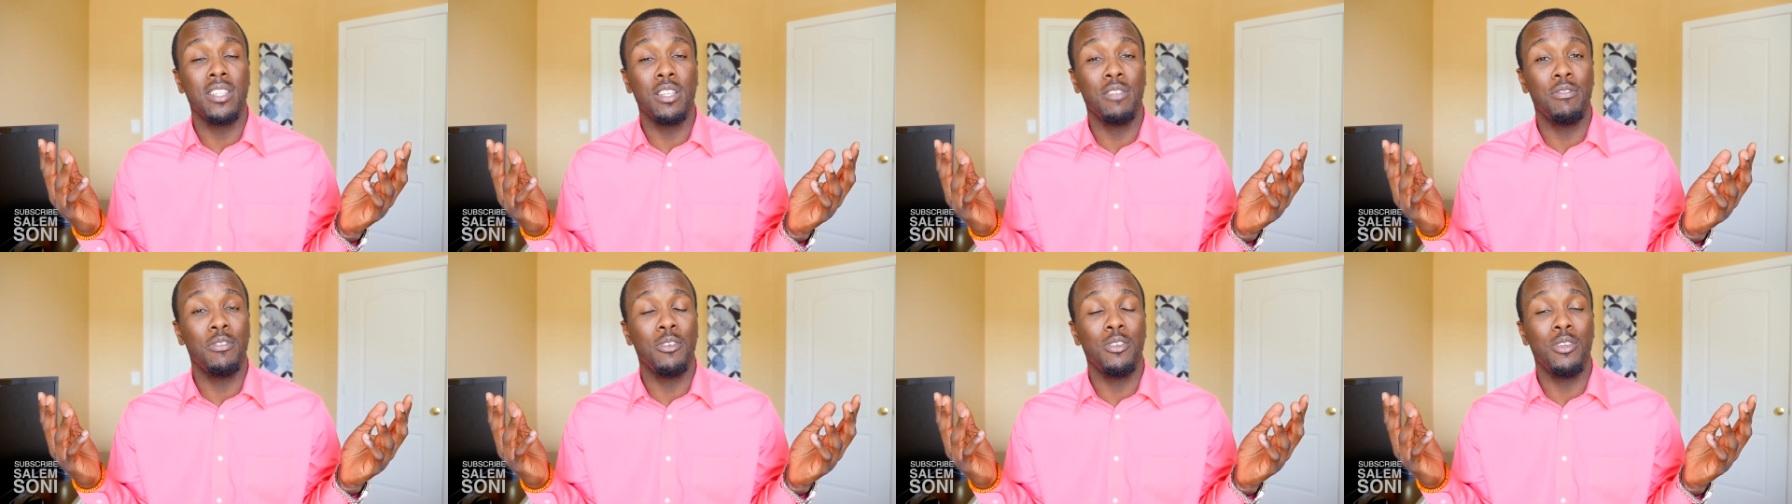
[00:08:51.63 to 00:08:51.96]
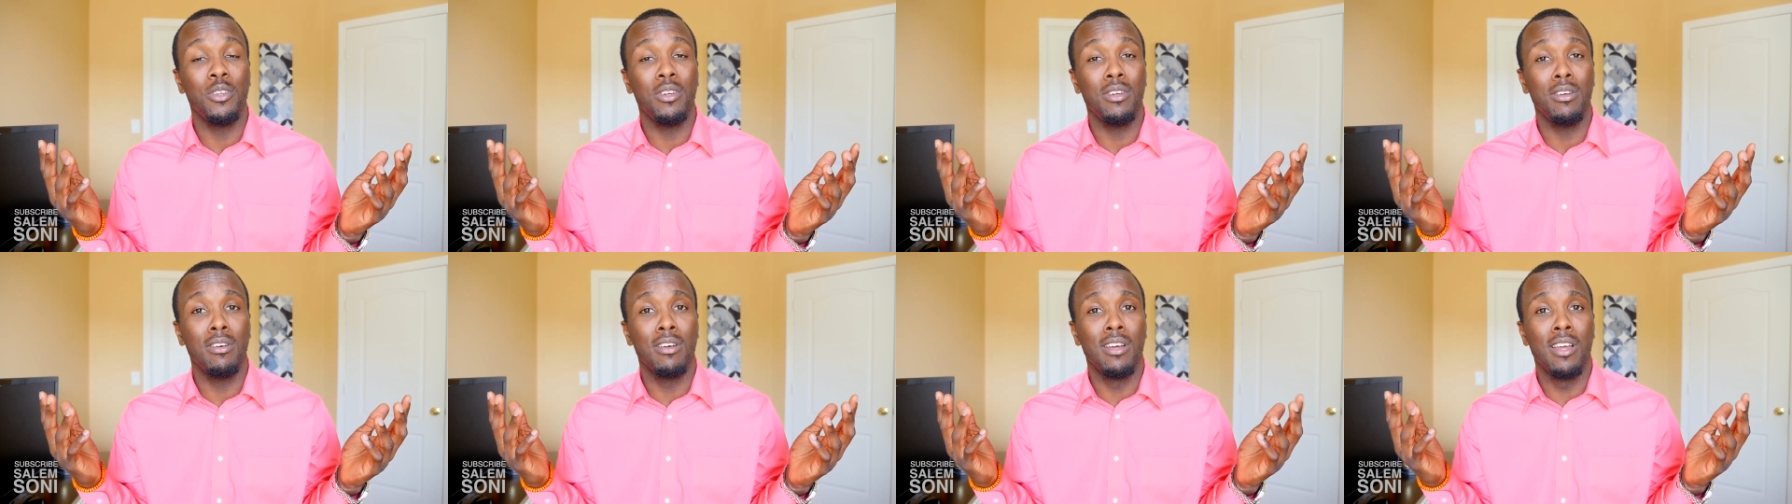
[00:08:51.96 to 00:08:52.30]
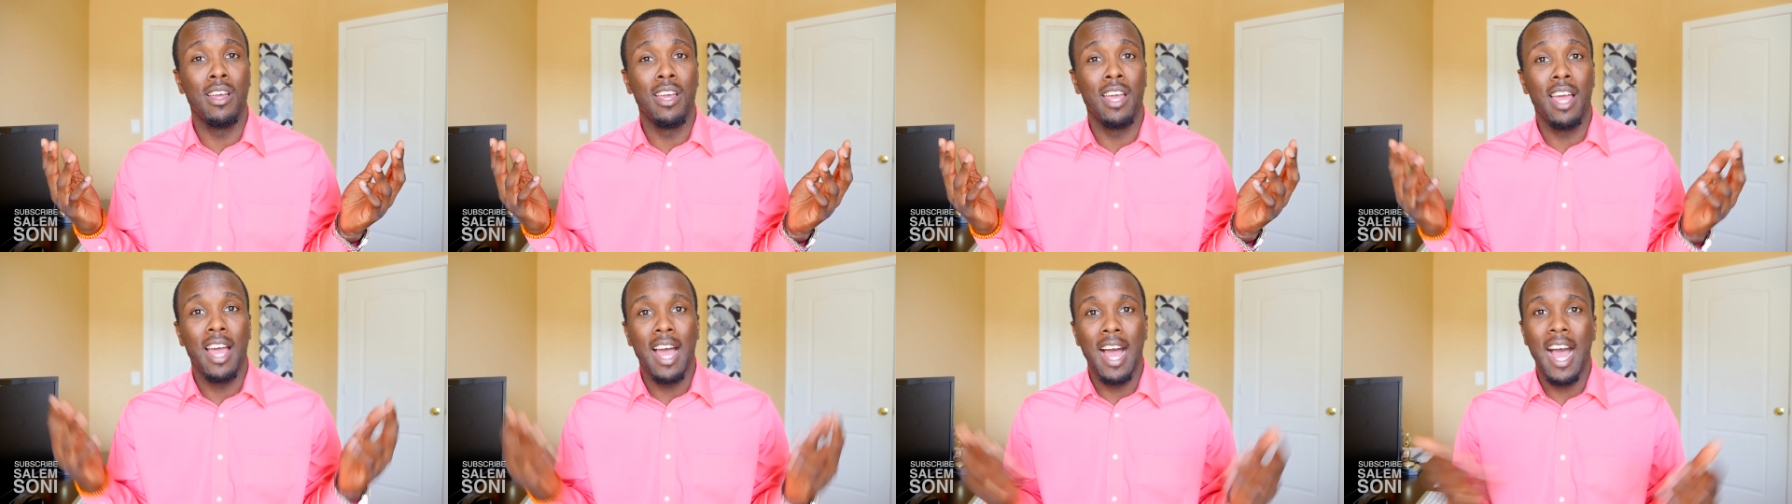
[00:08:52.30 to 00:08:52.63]
If you do,
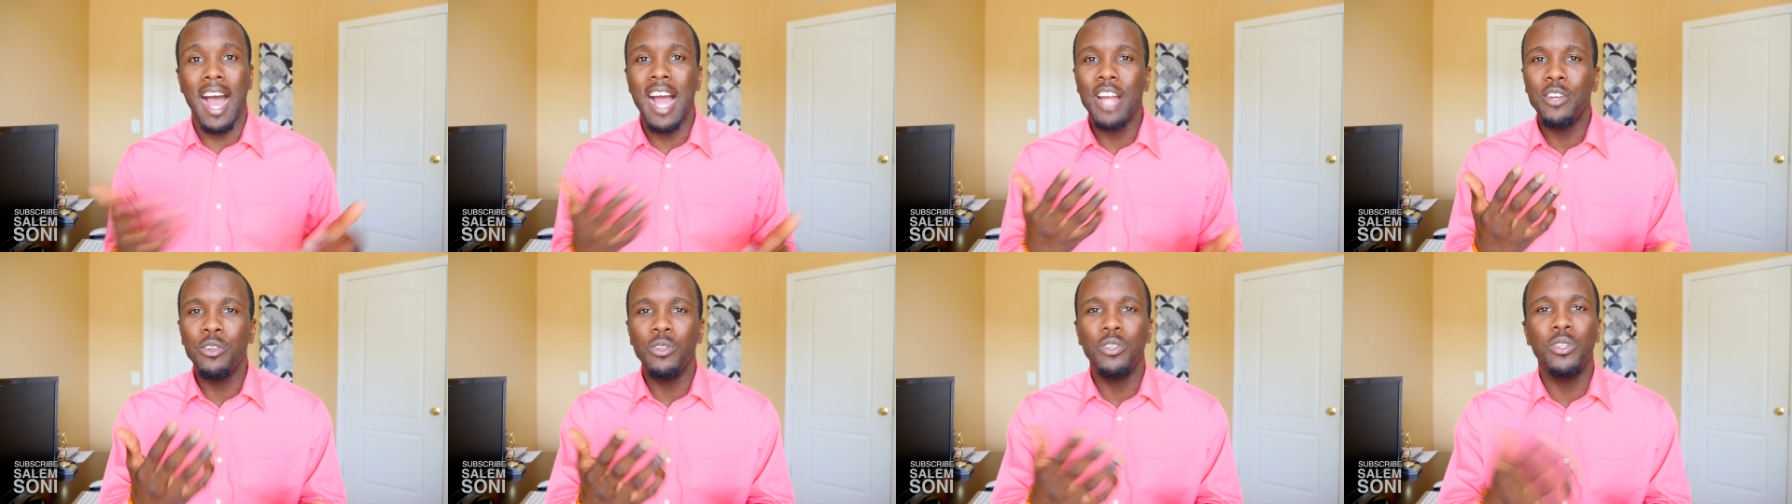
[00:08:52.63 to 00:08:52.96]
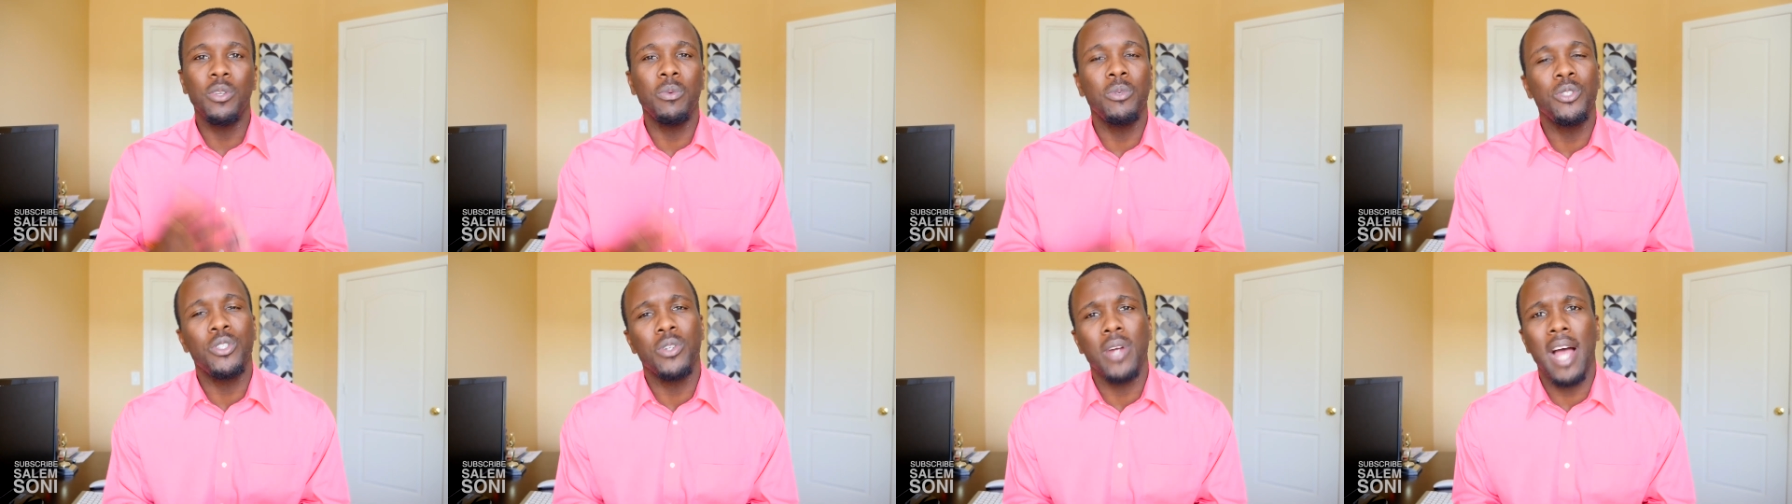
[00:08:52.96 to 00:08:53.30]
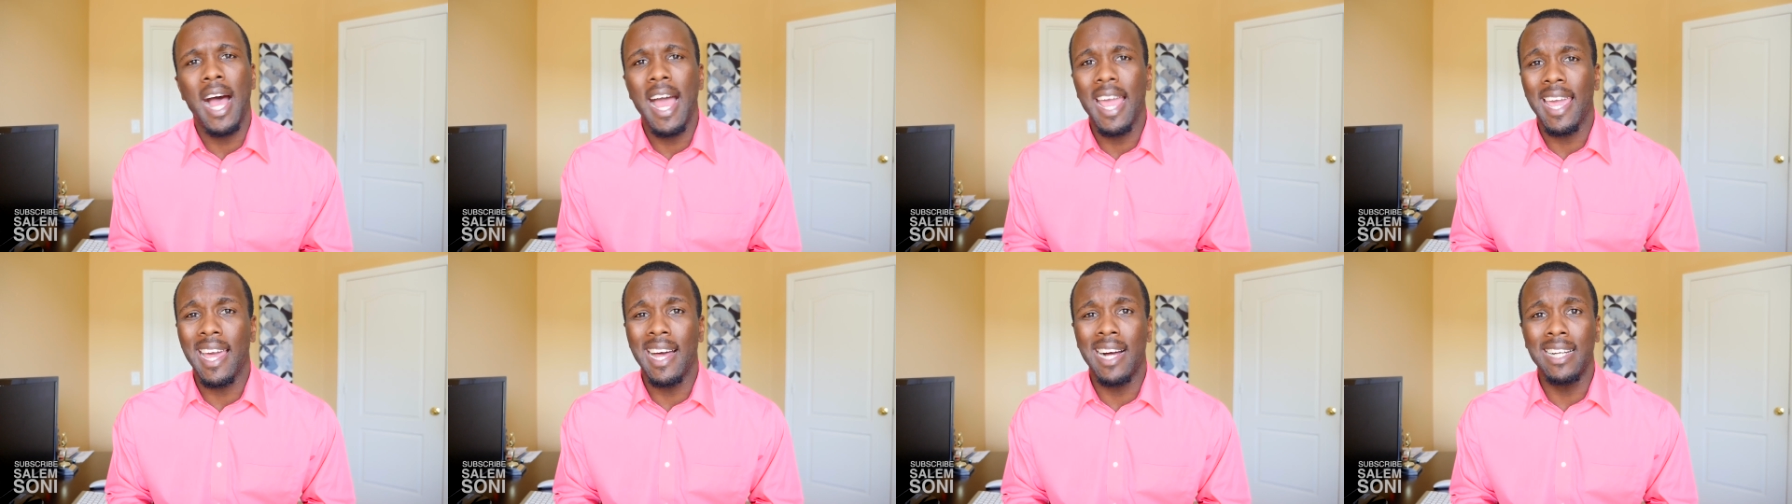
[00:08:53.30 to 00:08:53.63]
how do you do with your
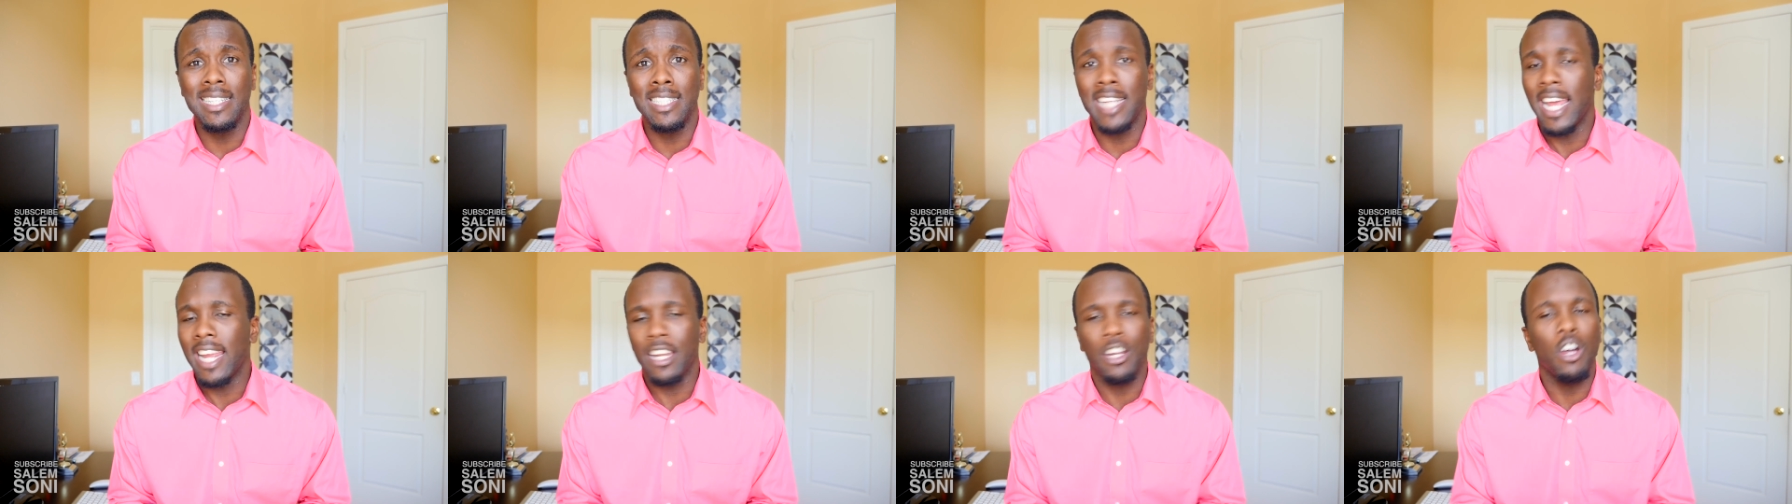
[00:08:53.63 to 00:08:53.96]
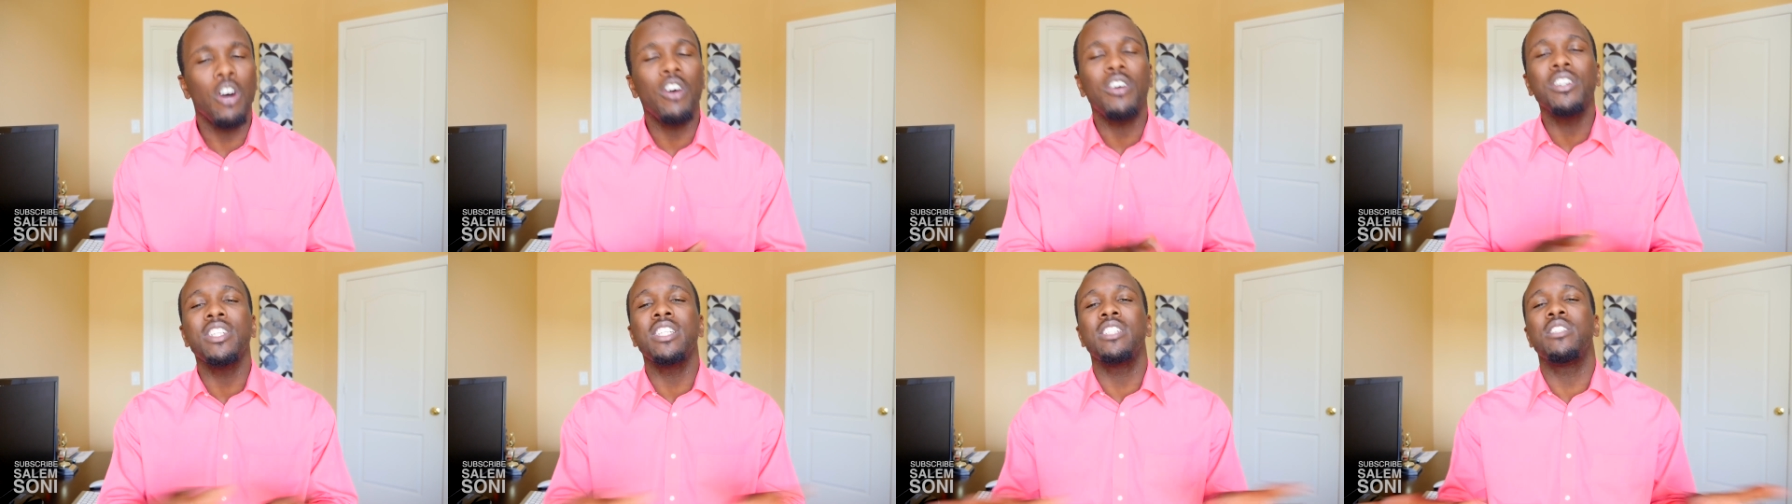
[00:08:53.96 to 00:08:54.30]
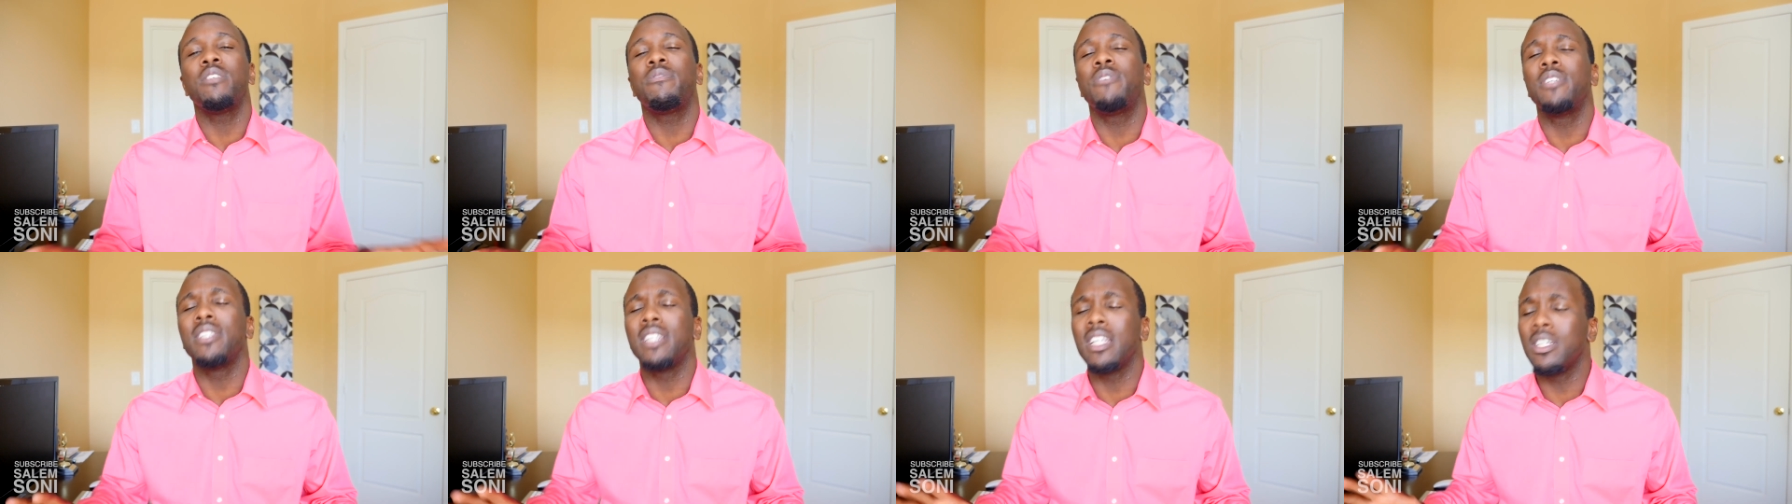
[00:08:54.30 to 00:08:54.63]
eye contact? All these
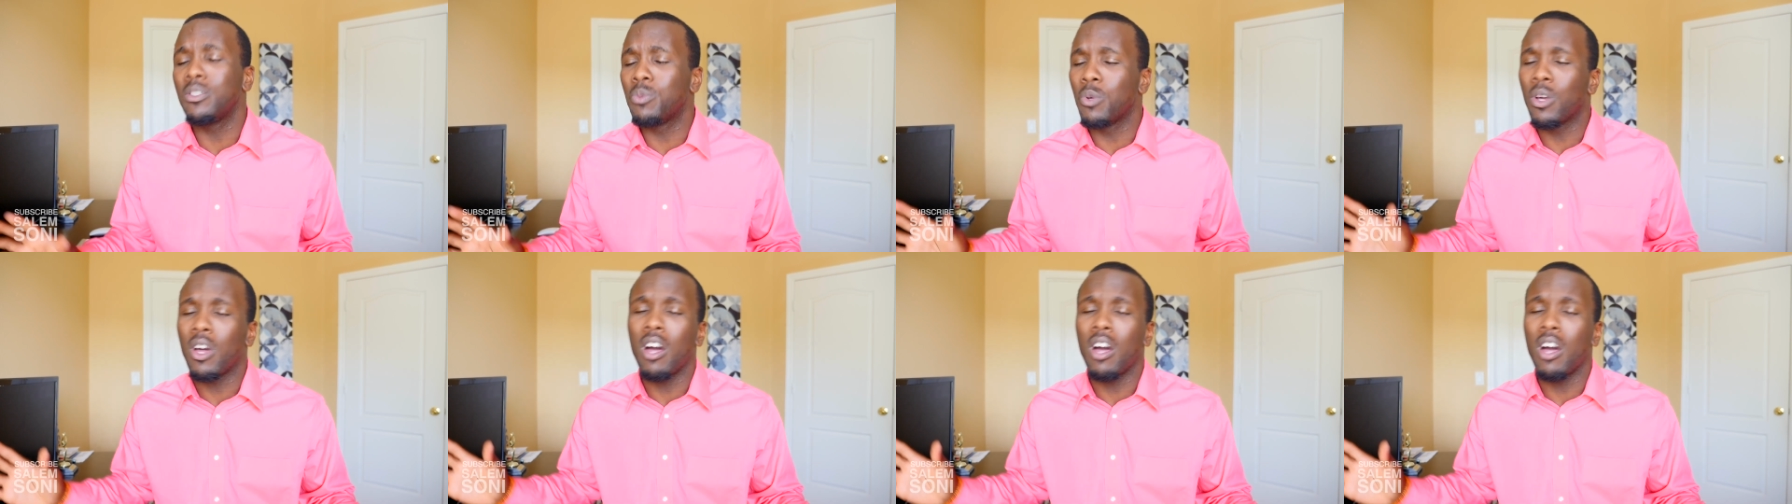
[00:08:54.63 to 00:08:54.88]
different things.